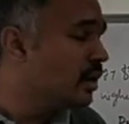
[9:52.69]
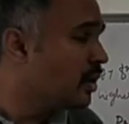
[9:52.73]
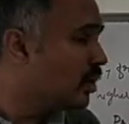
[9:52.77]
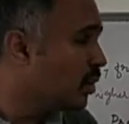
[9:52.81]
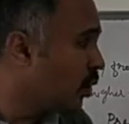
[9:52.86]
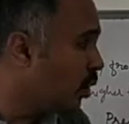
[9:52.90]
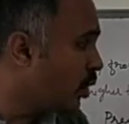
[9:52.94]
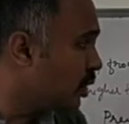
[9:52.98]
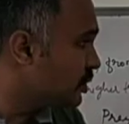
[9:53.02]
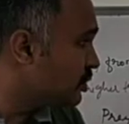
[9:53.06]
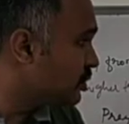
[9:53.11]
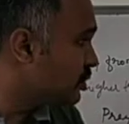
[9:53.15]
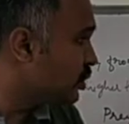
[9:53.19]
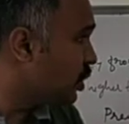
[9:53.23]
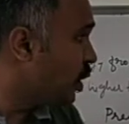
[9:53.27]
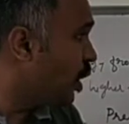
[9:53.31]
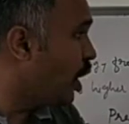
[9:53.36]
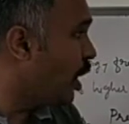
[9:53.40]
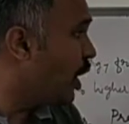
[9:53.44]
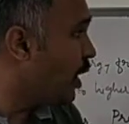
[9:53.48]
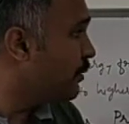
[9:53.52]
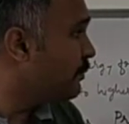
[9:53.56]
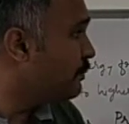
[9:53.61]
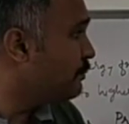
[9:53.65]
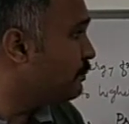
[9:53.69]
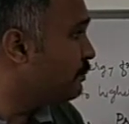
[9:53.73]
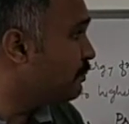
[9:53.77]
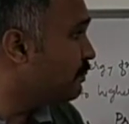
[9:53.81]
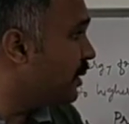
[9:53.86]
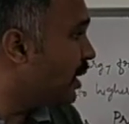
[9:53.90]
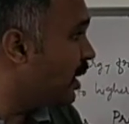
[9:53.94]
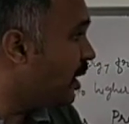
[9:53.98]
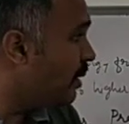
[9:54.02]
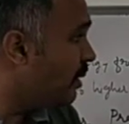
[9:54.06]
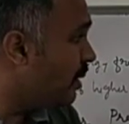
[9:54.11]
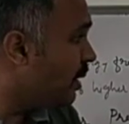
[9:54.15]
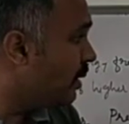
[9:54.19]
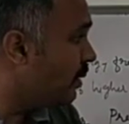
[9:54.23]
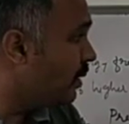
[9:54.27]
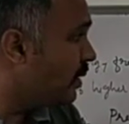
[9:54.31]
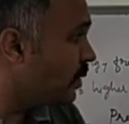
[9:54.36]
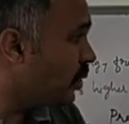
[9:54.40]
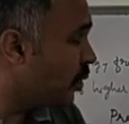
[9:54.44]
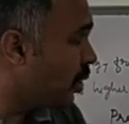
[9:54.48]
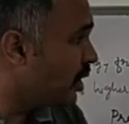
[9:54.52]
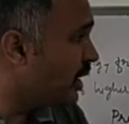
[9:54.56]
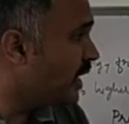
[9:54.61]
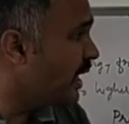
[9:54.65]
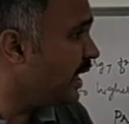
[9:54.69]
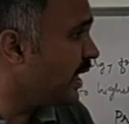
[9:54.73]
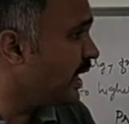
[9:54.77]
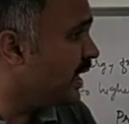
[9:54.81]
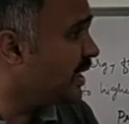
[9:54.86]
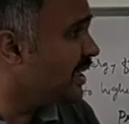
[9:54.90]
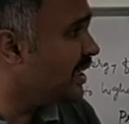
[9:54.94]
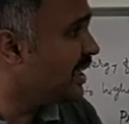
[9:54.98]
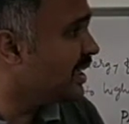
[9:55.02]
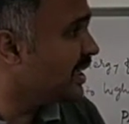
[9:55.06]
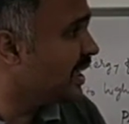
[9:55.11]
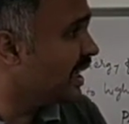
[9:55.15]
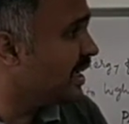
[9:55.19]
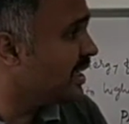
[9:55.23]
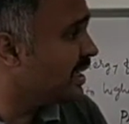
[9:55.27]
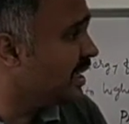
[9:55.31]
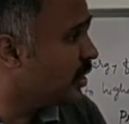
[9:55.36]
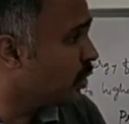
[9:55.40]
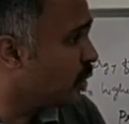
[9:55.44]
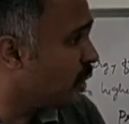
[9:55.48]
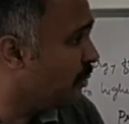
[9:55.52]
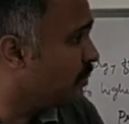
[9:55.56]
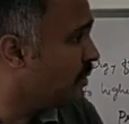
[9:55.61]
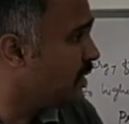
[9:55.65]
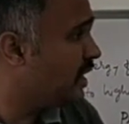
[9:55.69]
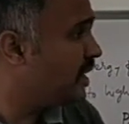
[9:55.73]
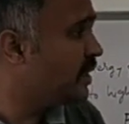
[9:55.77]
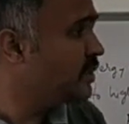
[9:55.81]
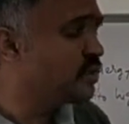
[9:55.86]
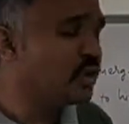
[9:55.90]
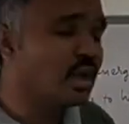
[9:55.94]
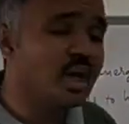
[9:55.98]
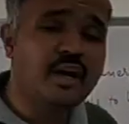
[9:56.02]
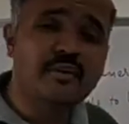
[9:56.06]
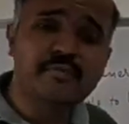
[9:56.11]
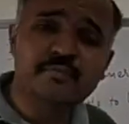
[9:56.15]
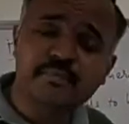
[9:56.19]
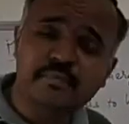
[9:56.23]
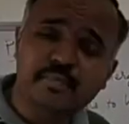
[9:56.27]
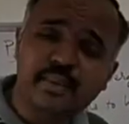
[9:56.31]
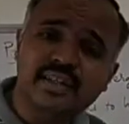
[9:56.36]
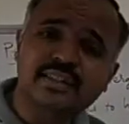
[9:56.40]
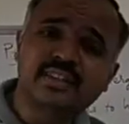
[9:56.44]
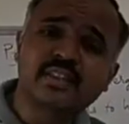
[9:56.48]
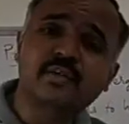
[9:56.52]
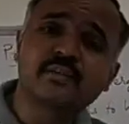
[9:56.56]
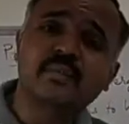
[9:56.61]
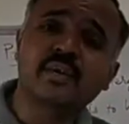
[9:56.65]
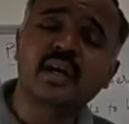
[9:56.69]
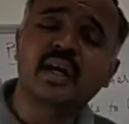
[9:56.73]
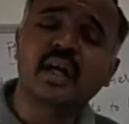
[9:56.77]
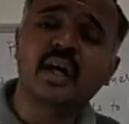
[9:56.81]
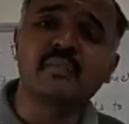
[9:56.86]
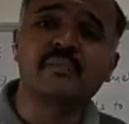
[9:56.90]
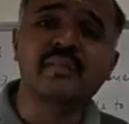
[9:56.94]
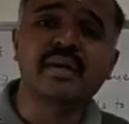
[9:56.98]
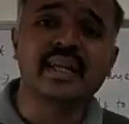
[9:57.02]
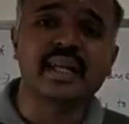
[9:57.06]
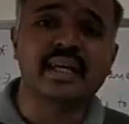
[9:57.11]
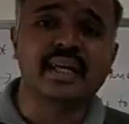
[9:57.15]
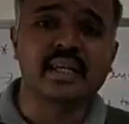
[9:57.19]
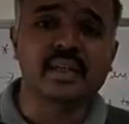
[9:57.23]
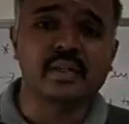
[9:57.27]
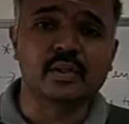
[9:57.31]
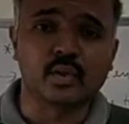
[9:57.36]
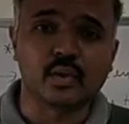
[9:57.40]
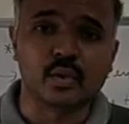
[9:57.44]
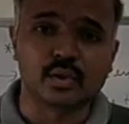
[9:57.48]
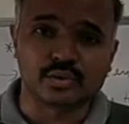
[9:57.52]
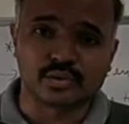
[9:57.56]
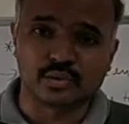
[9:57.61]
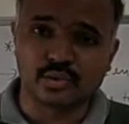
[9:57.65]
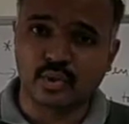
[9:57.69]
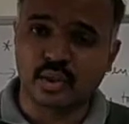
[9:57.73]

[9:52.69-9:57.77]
coast of rocky intertidal communities of Pacific American coast.